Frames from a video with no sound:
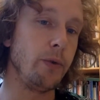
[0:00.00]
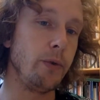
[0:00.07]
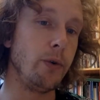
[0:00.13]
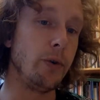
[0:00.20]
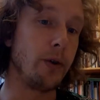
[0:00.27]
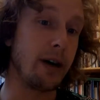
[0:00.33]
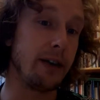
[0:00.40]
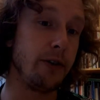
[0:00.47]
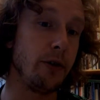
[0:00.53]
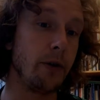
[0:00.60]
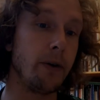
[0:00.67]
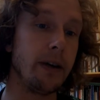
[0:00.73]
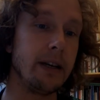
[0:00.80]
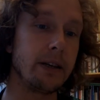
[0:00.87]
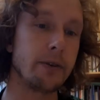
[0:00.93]
look at
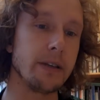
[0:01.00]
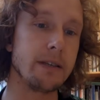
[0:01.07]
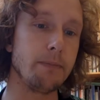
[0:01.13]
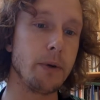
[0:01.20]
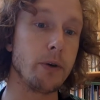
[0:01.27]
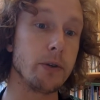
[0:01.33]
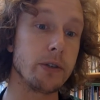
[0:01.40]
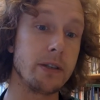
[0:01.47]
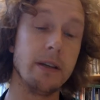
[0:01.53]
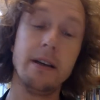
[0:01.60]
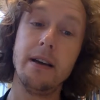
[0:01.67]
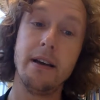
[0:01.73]
your interest, because